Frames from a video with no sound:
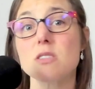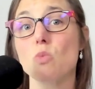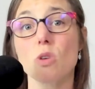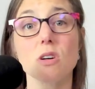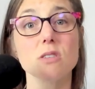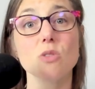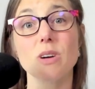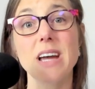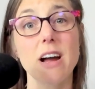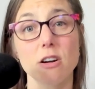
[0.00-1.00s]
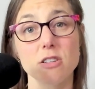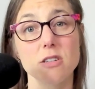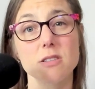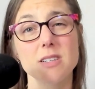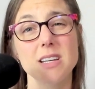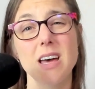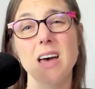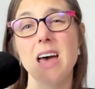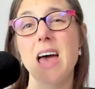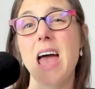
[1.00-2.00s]
words, or characters.
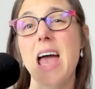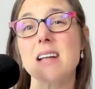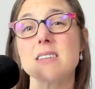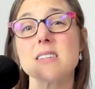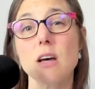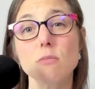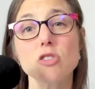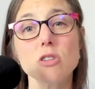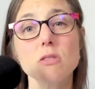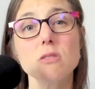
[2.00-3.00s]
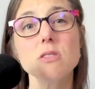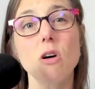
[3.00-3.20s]
And some journals